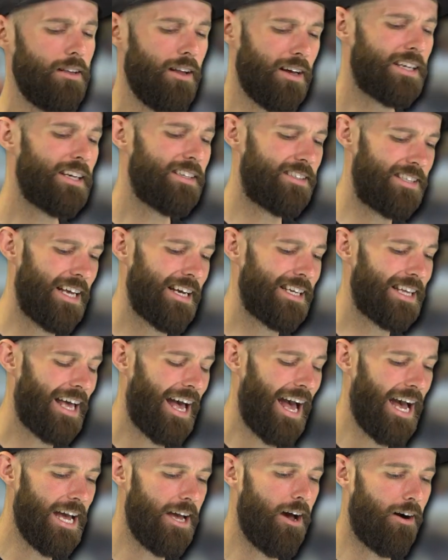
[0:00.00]
Like I said,
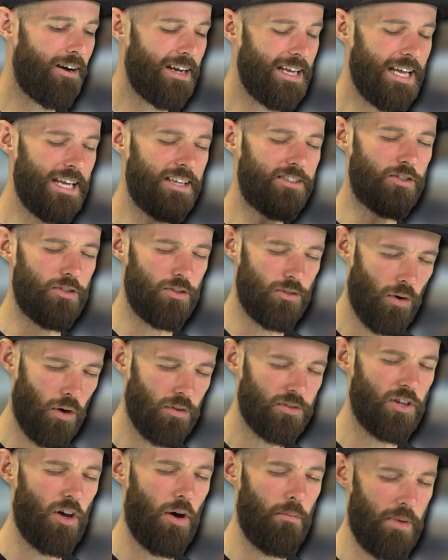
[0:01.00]
AI is
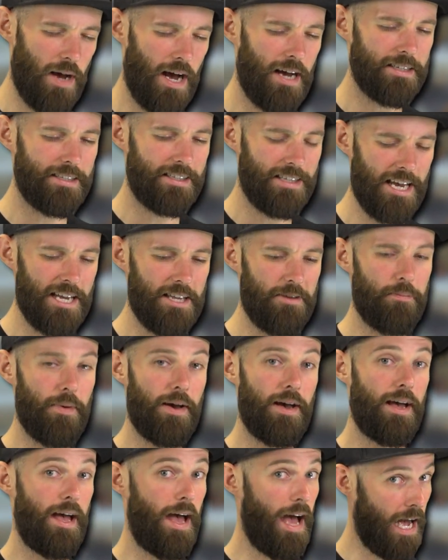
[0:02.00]
not a bad game
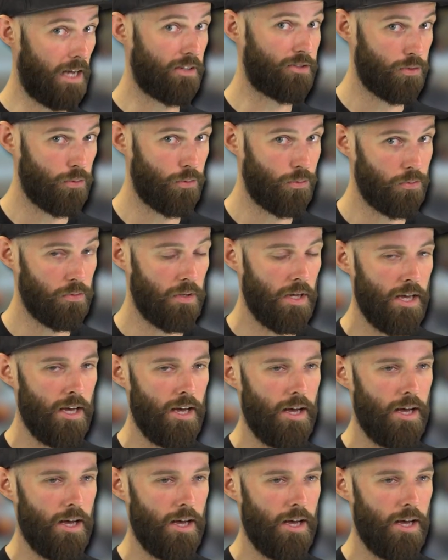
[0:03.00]
at all,